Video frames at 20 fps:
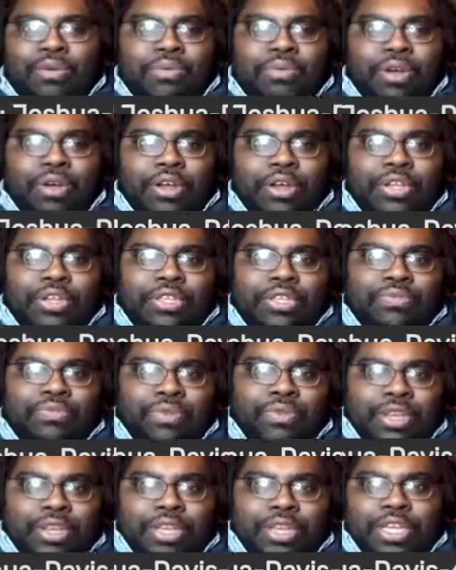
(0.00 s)
well, this
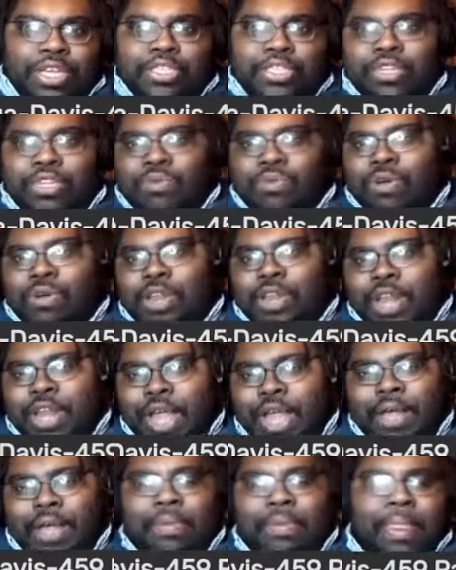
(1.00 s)
wasn't this and it wasn't
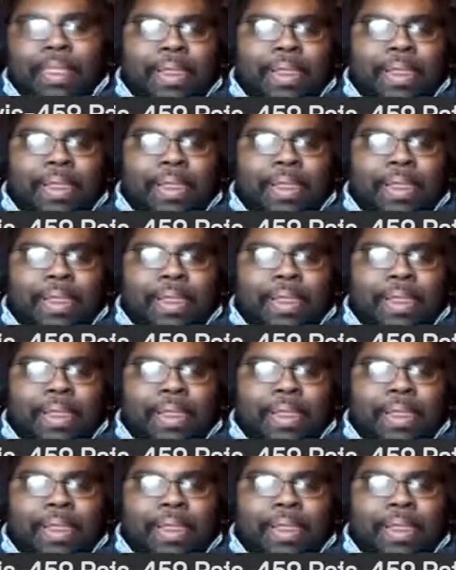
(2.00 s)
that.